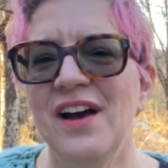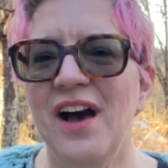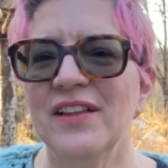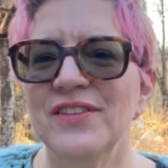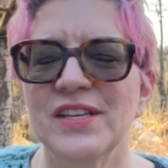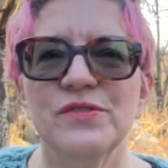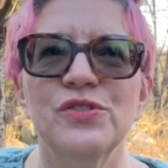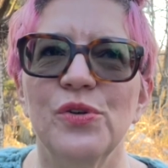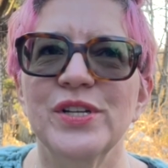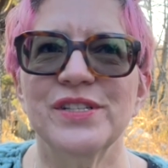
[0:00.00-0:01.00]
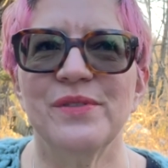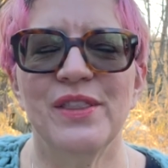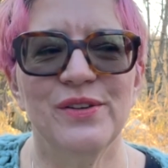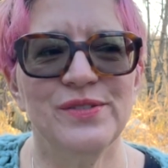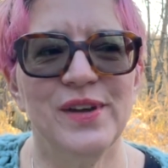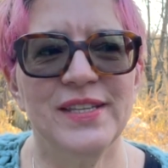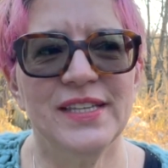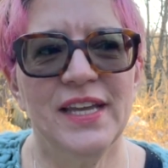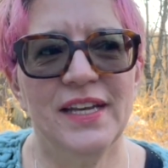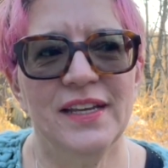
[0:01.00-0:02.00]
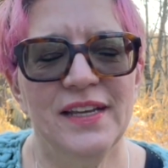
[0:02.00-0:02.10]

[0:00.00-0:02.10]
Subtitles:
all of us, it was gorgeous weather, so I said,